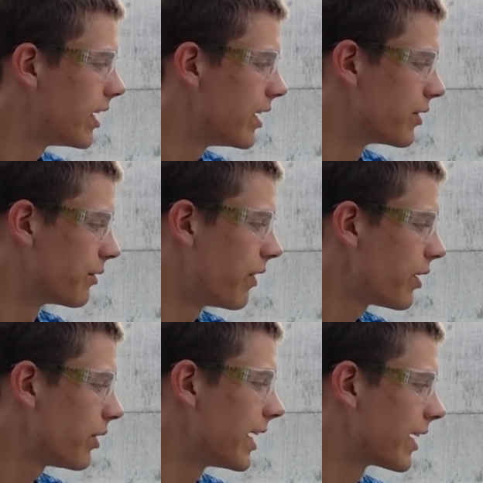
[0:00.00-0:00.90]
in a
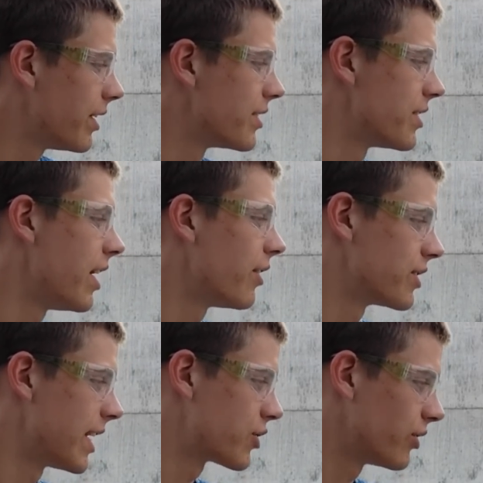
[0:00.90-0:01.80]
fire like this, air
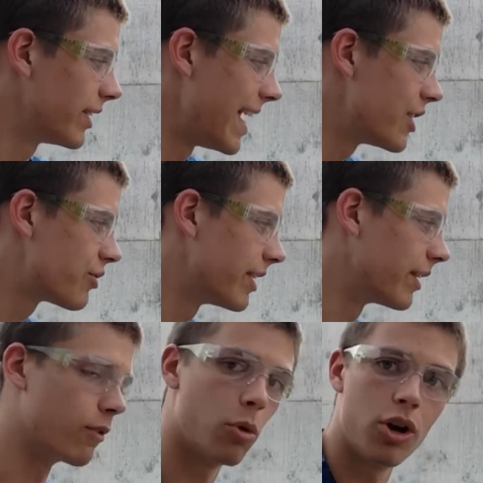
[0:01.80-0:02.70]
is actually
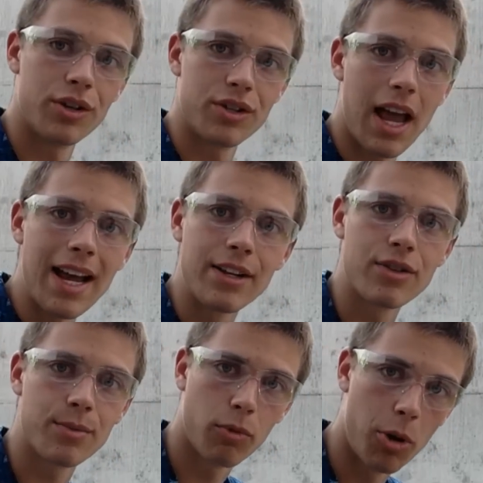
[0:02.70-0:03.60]
entering from all
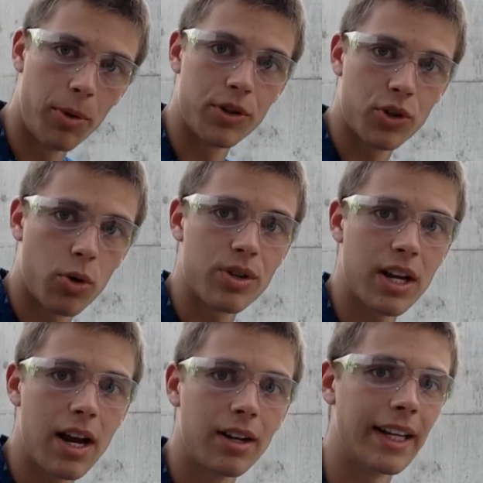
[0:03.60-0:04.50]
sides almost
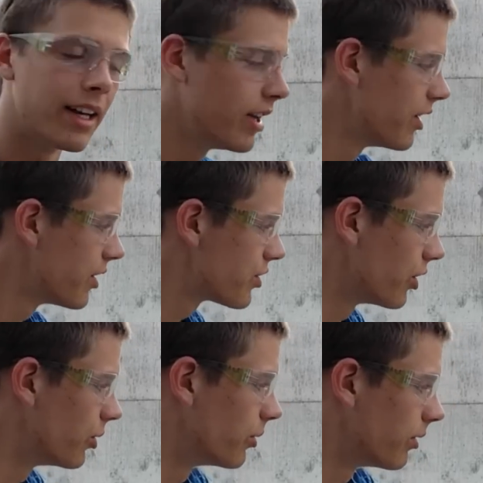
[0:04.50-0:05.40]
horizontally.
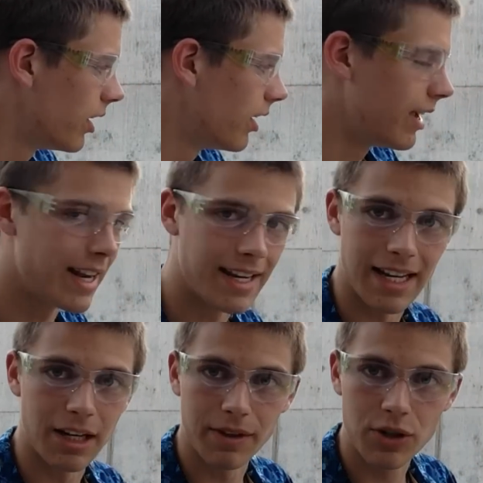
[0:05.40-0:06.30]
So, any
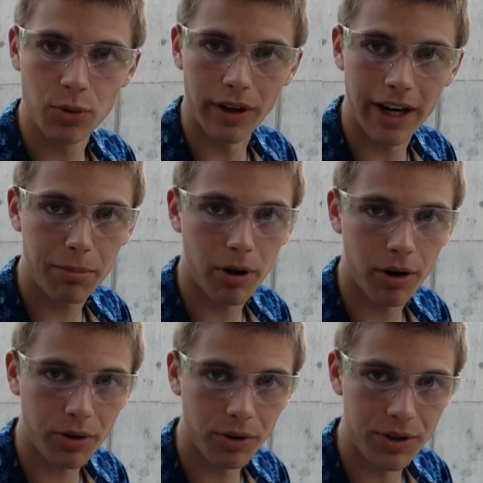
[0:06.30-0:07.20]
individual air
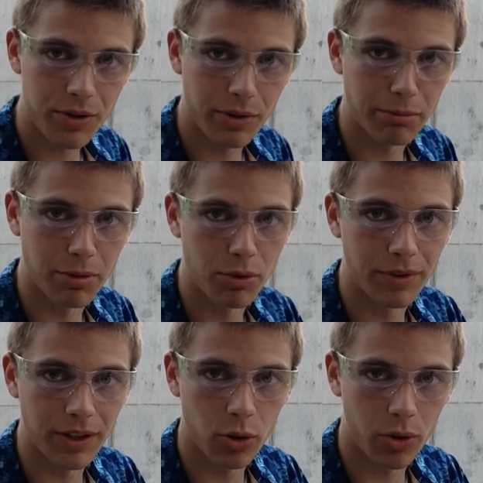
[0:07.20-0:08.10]
particle is going to be
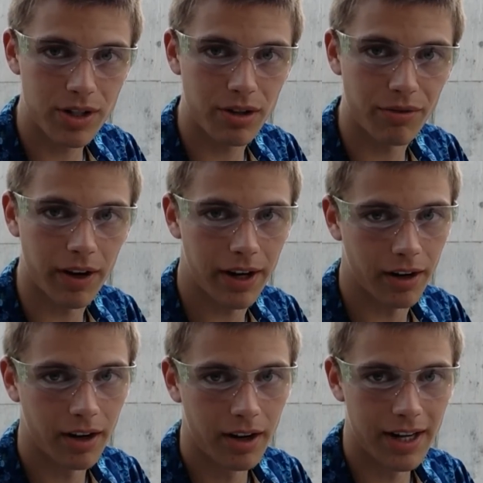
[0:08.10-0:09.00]
moving towards the
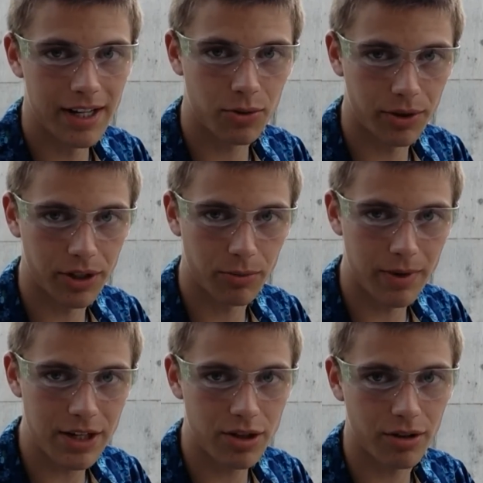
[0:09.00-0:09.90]
fire, it's going to
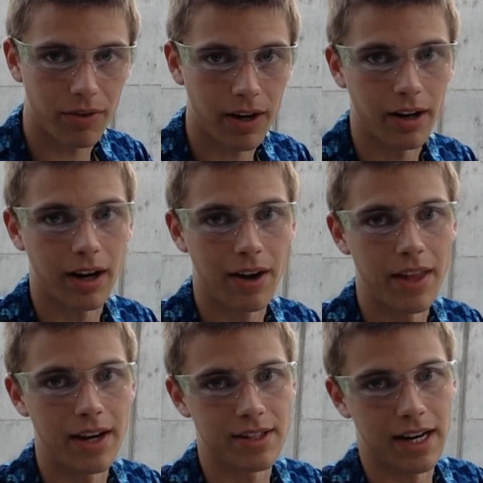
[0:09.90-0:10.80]
reach the fire, and
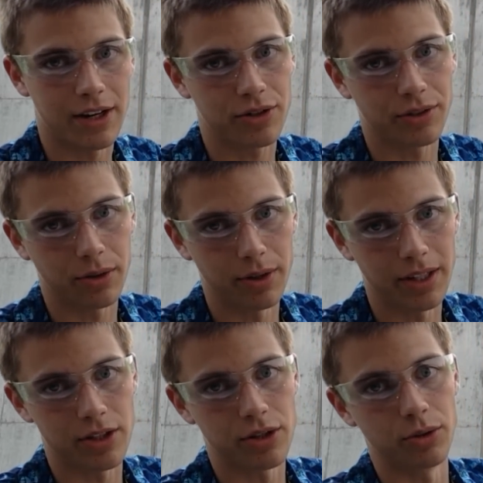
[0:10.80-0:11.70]
then it's actually
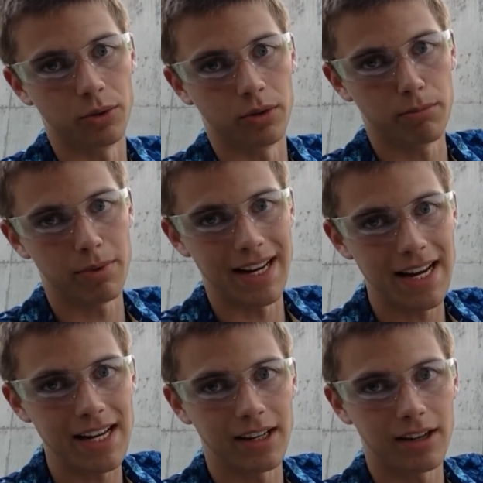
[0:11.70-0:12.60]
going to be
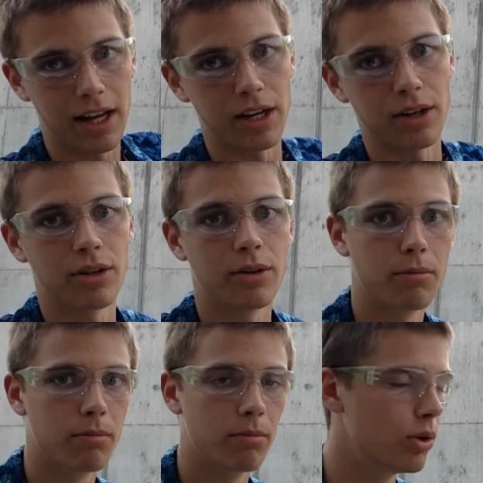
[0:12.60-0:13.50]
heated and
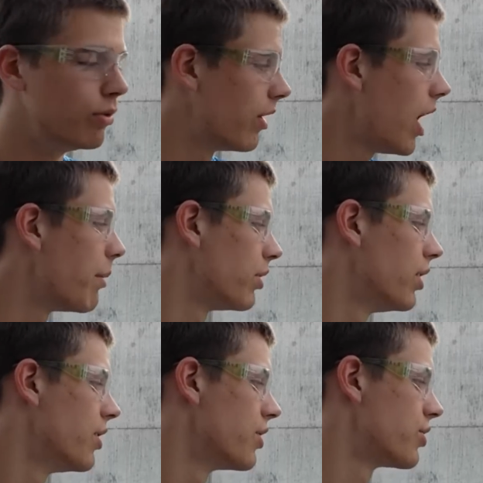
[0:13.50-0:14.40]
move up.
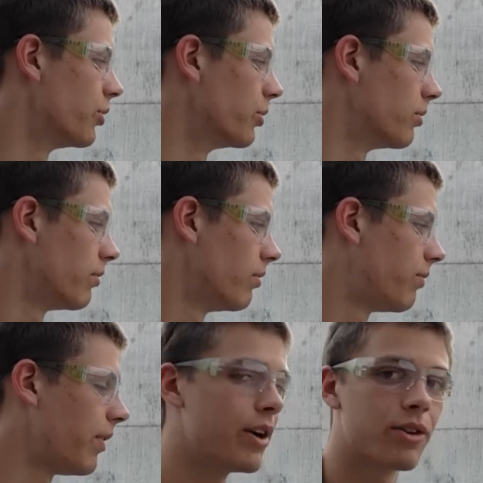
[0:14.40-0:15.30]
So
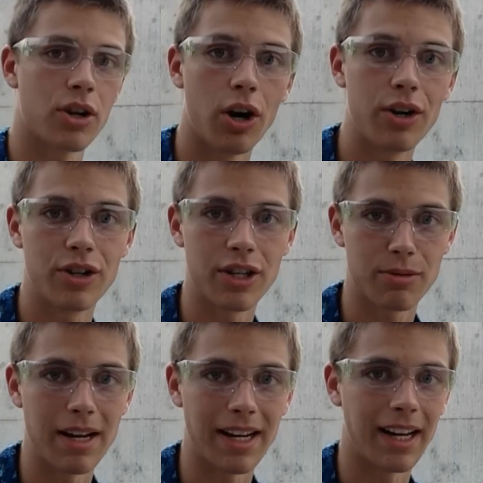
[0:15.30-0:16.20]
fires aren't
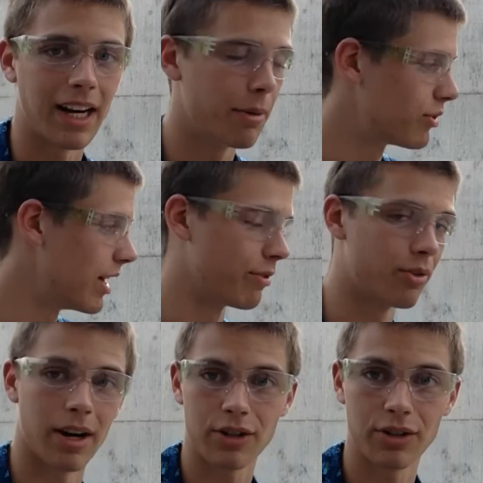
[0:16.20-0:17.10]
just making an updraft,
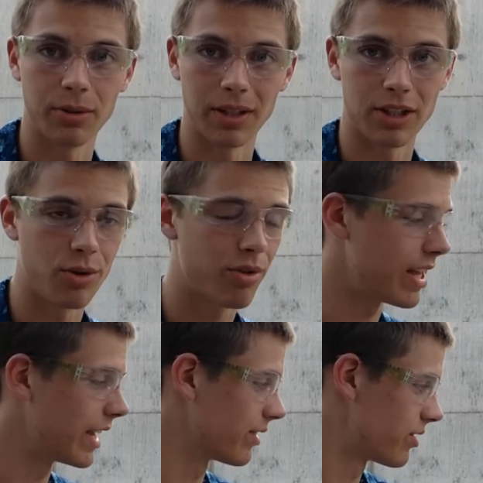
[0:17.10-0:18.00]
they're actually doing two
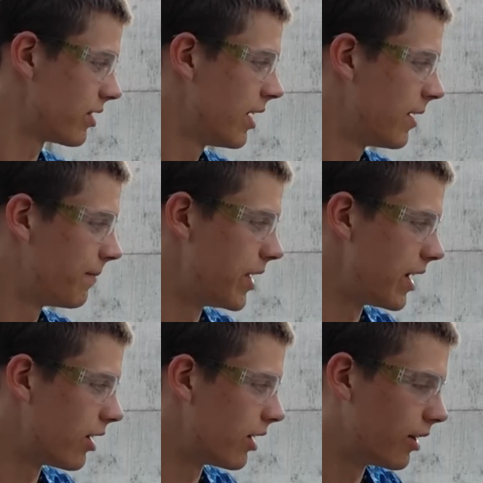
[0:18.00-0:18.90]
things.
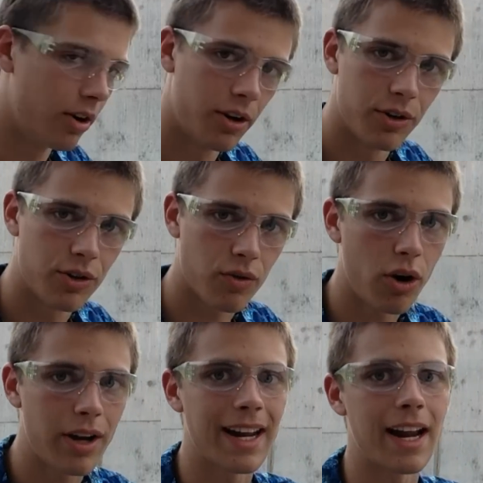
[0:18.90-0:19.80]
They are
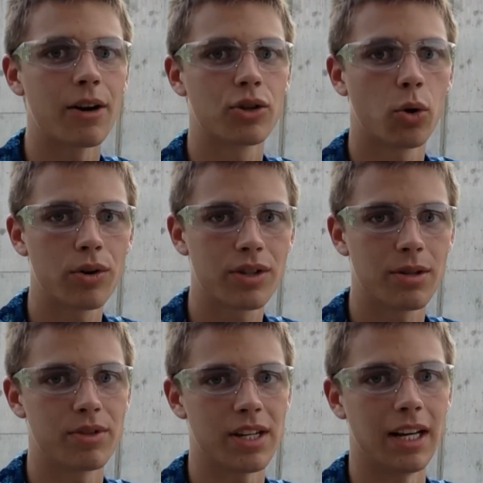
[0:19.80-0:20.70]
drawing air towards
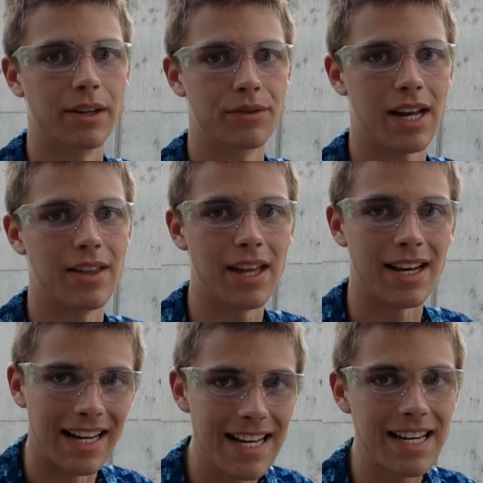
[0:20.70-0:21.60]
themselves and
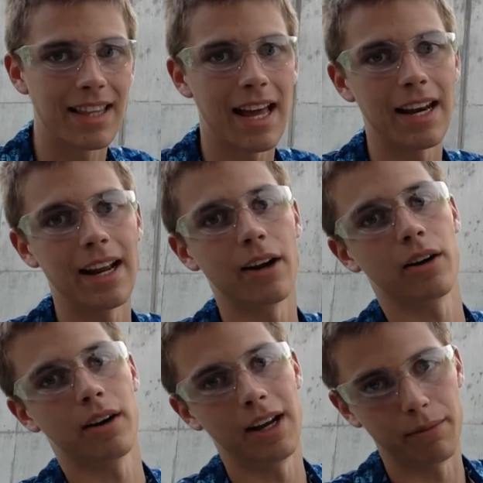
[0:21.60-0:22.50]
then heating that
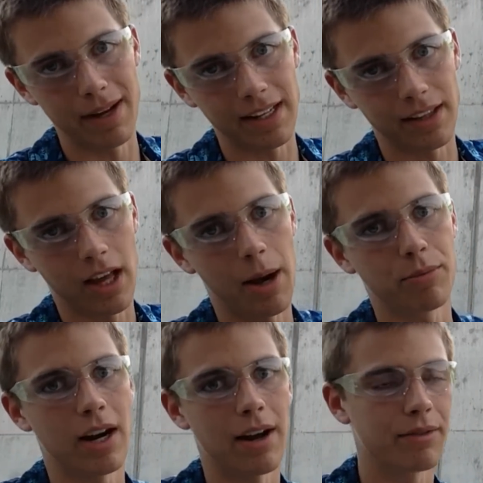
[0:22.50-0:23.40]
air and making the
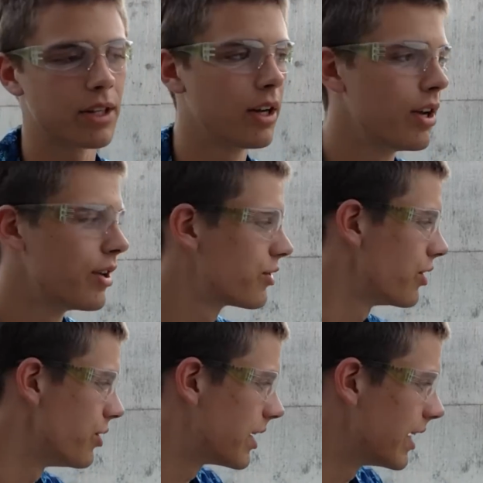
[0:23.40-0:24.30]
updraft.
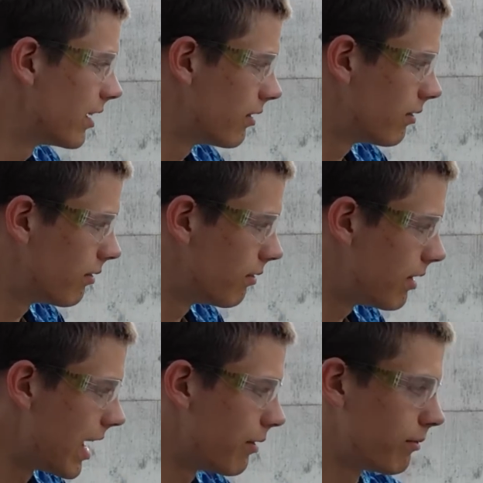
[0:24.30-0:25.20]
So you get
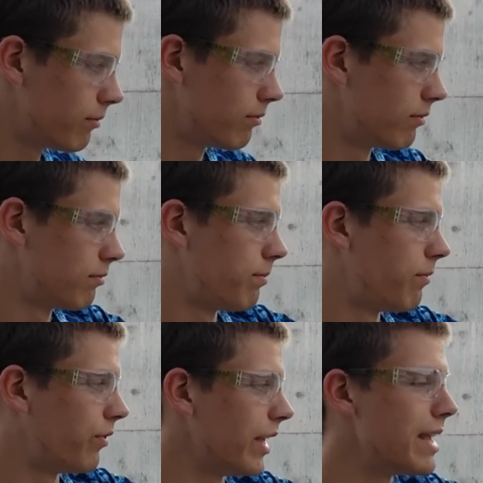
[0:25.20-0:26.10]
that
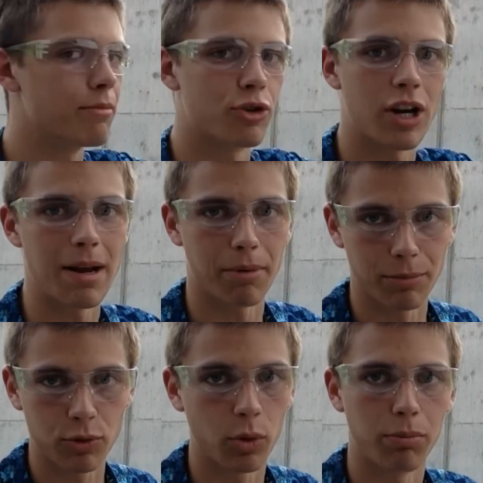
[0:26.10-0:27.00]
flame shape
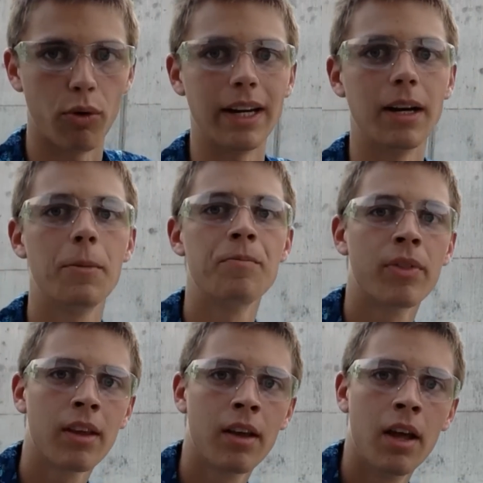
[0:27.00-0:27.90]
up to a point.
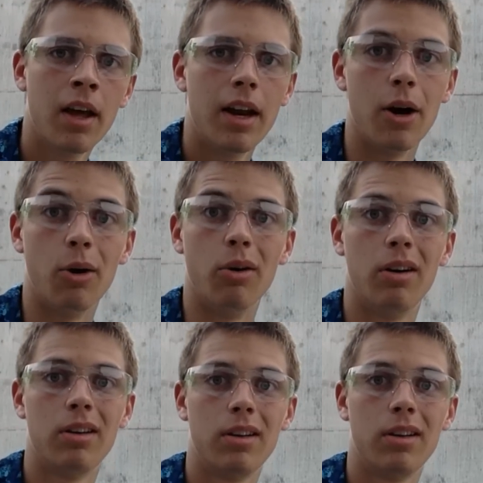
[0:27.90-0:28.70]
Now,